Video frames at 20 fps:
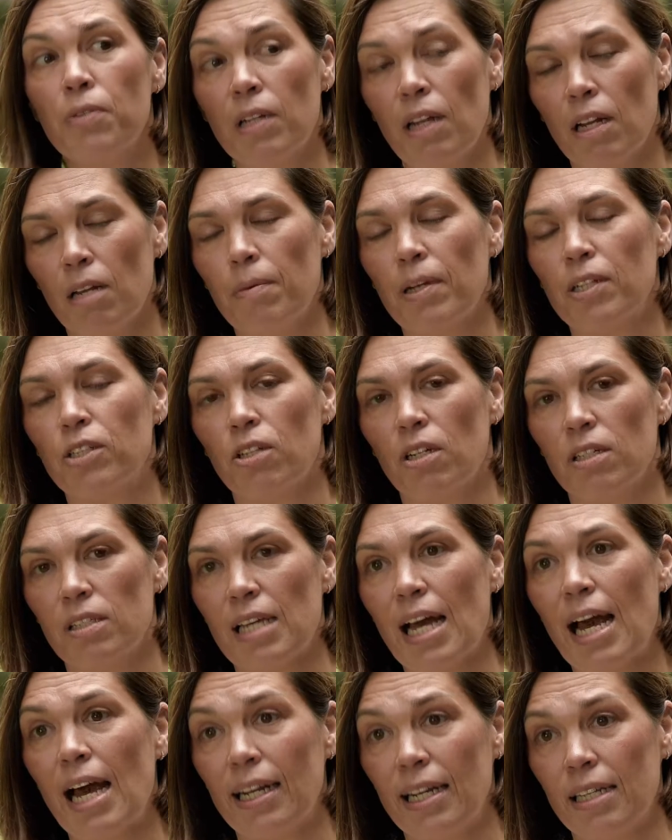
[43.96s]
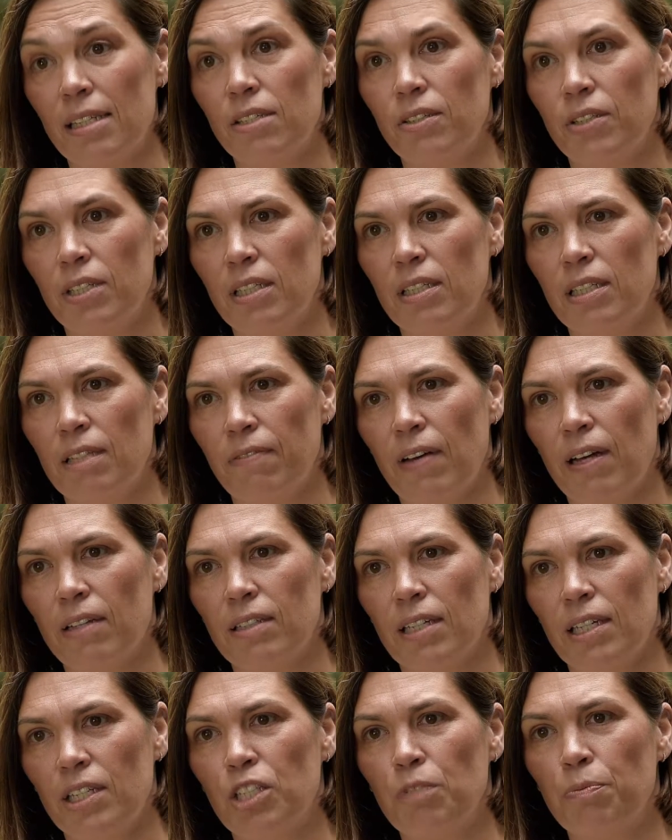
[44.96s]
the Lullaby Trust and SUDC
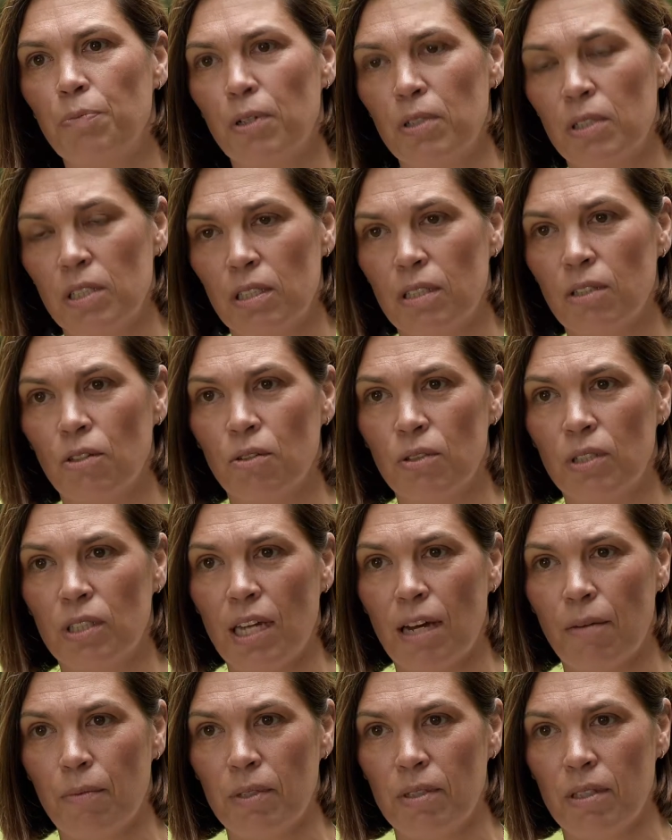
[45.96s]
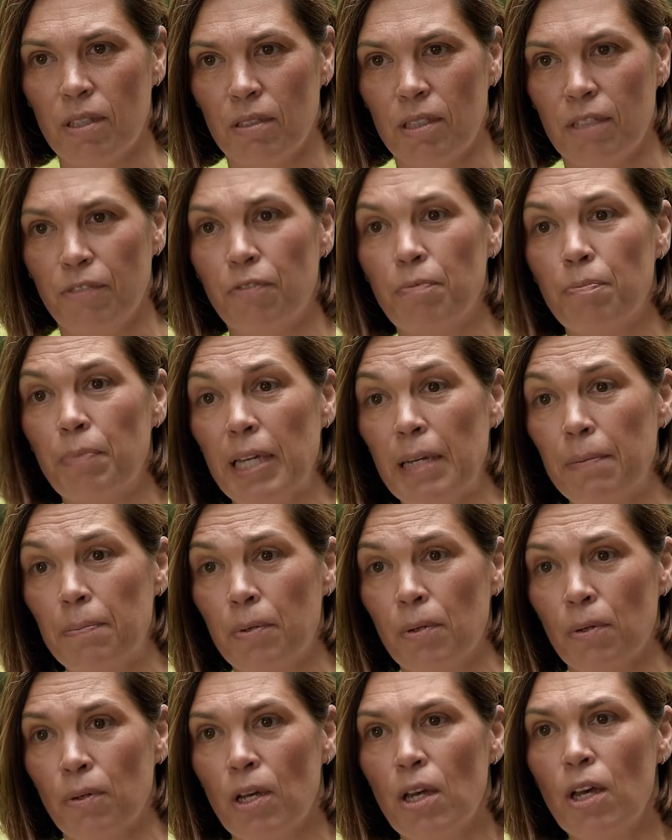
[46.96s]
Foundation put us in contact with the different
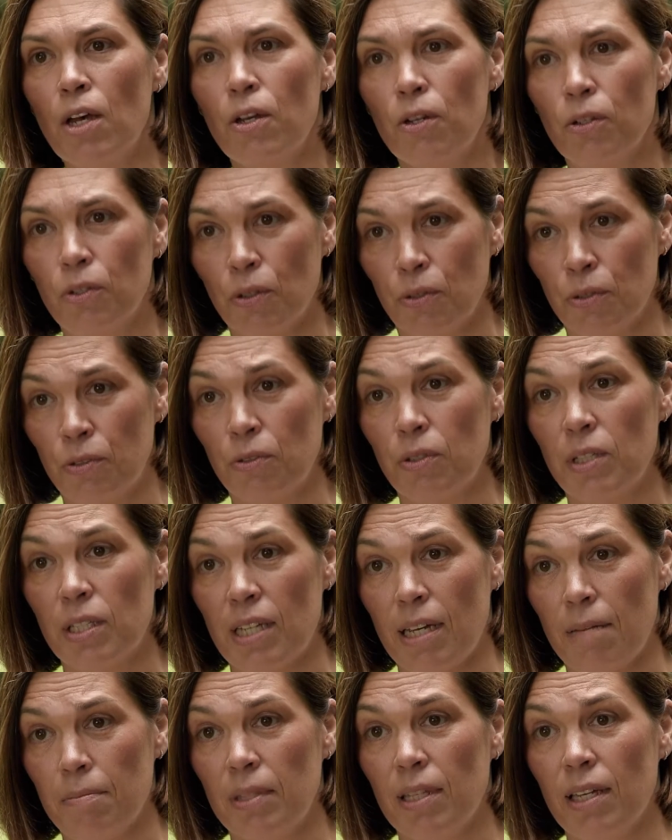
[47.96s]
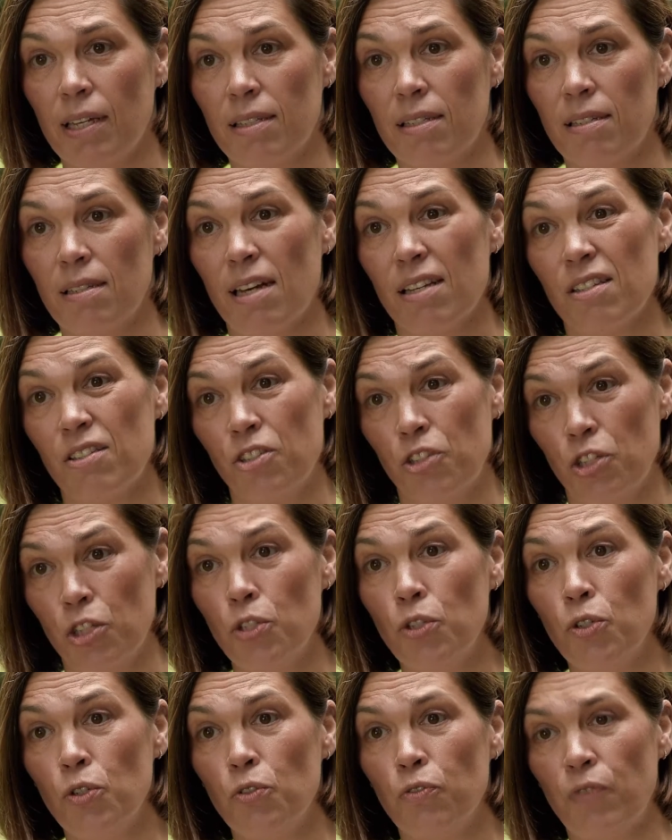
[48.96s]
people who'd gone through the same thing. So that's
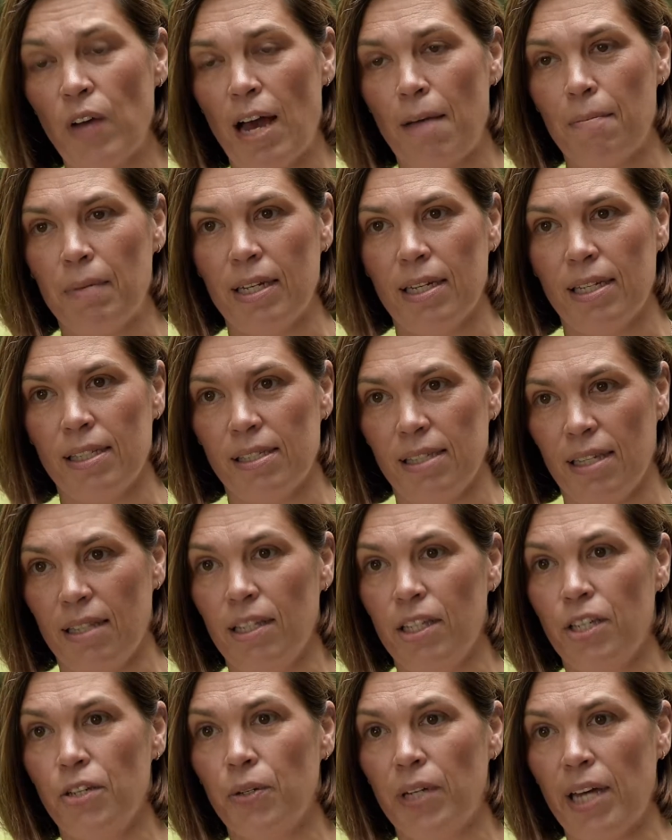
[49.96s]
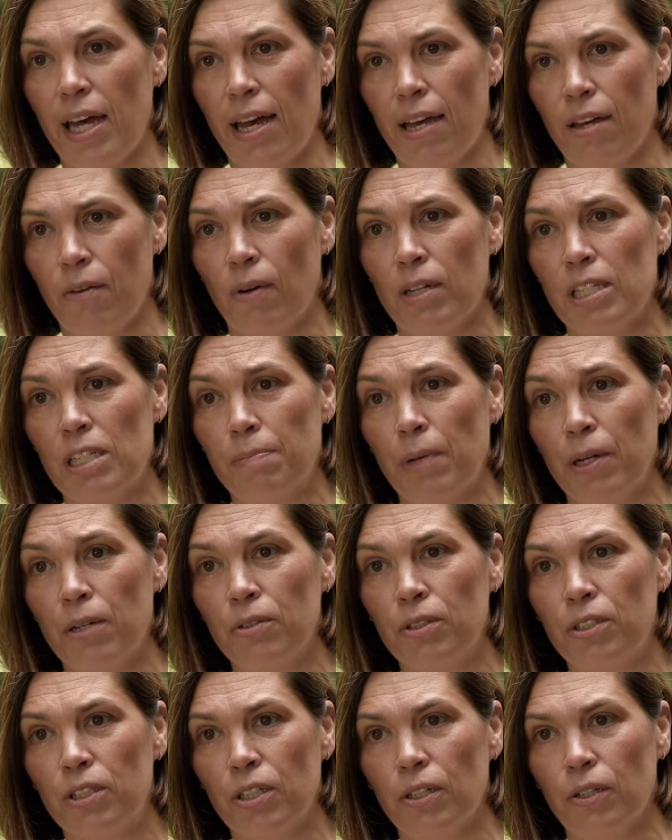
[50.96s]
2 families in the UK who I
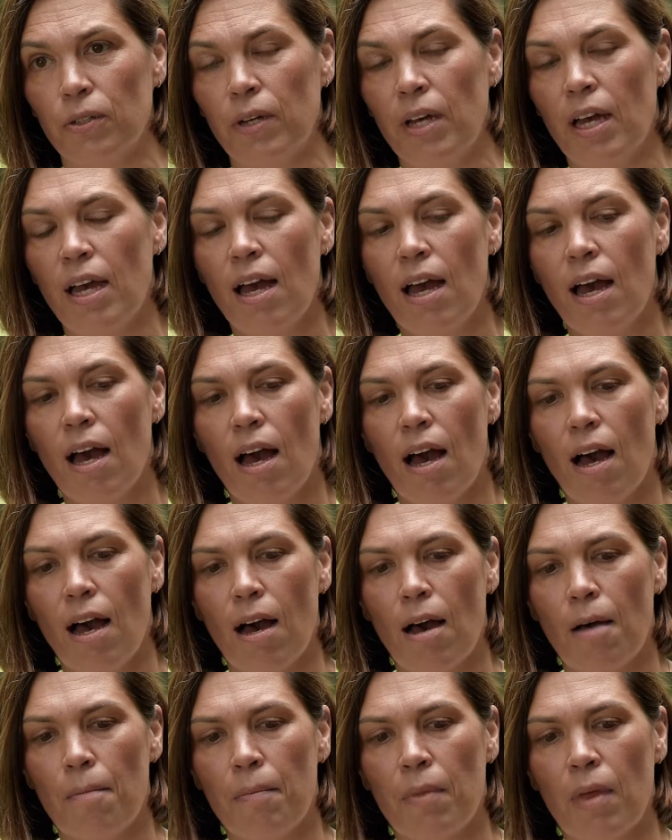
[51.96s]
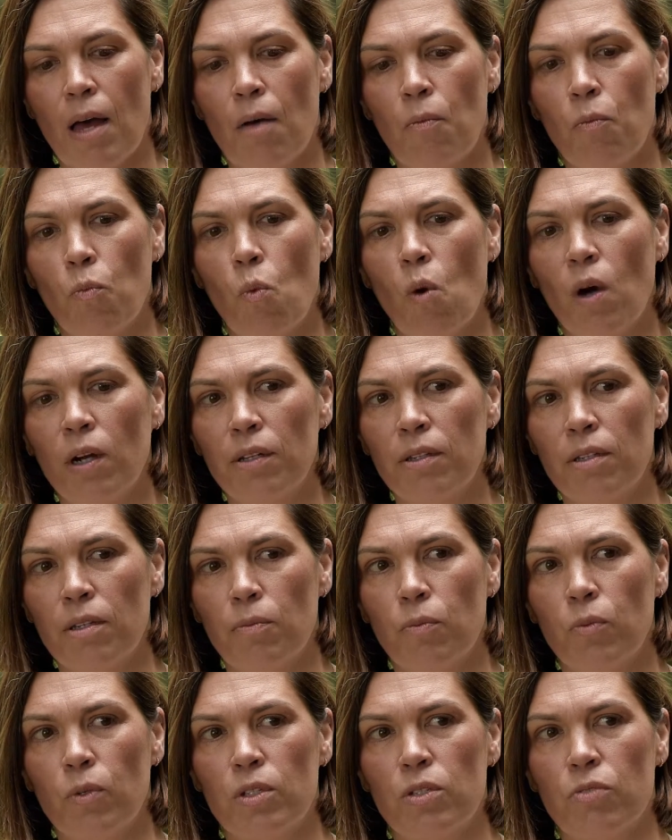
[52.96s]
spoke to. And one of
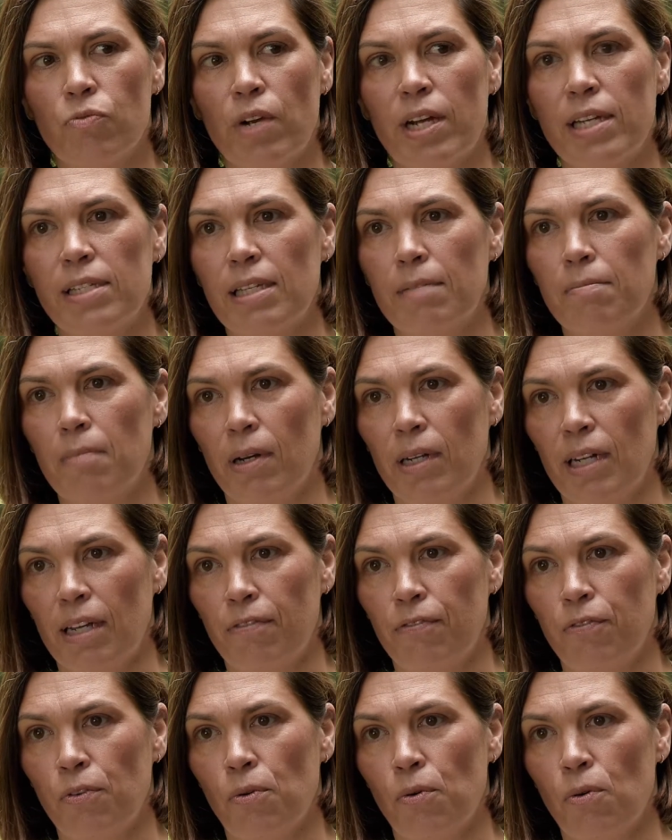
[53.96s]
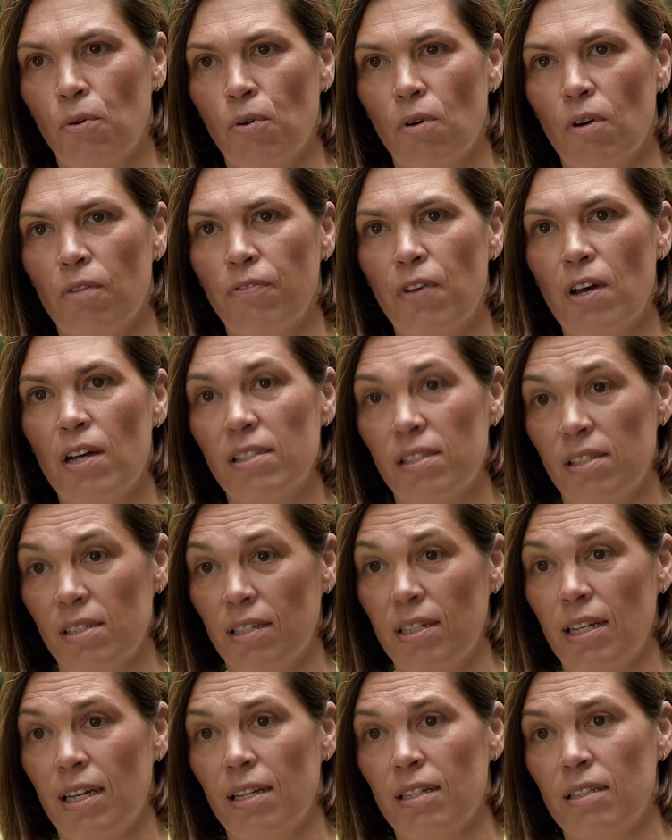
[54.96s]
them was raising money for a first
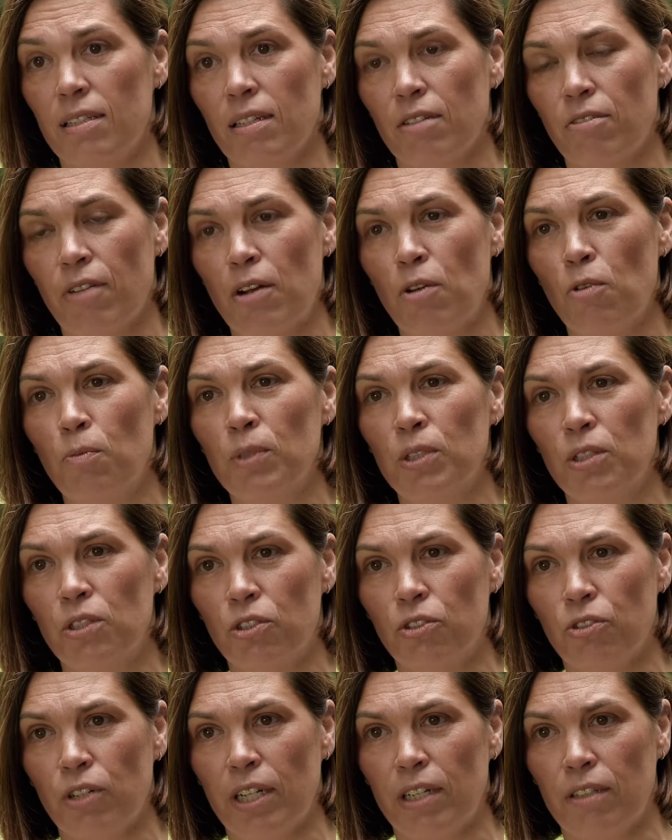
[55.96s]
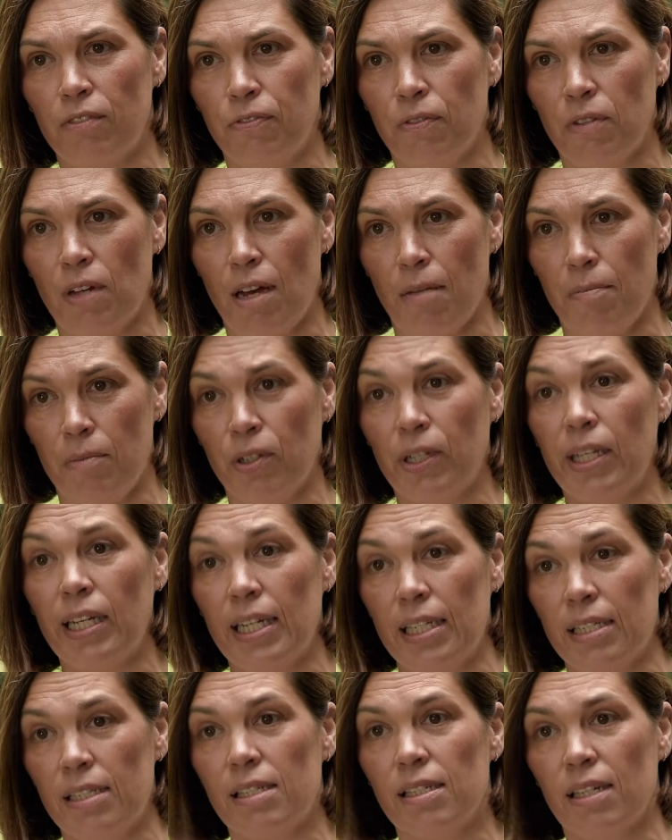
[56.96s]
study at Great Ormond Street, looking
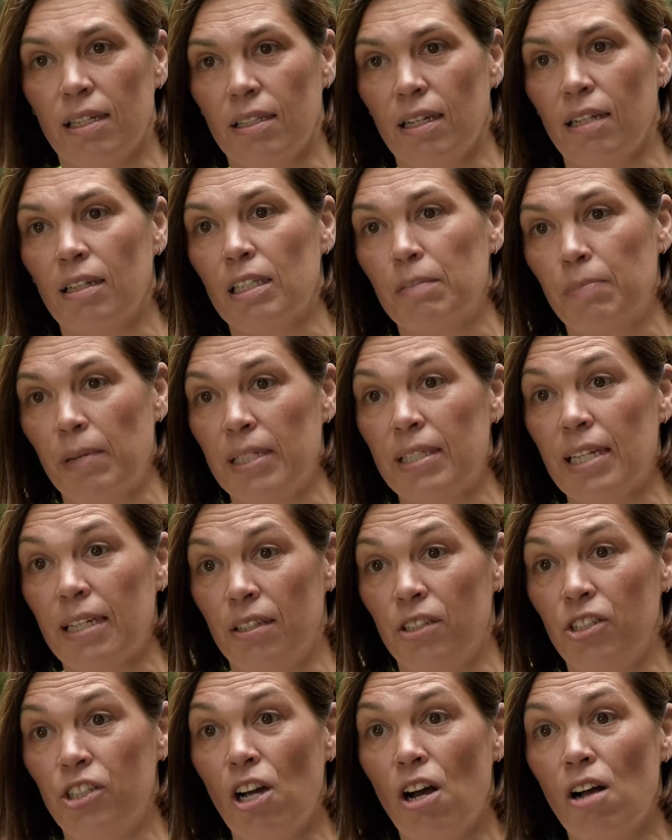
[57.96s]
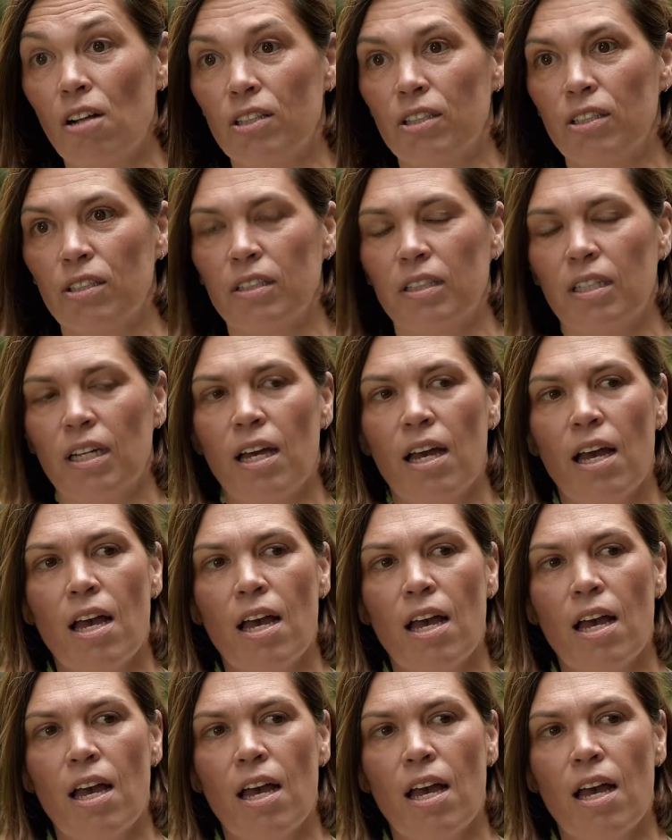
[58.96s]
into sudden unexplained death in childhood.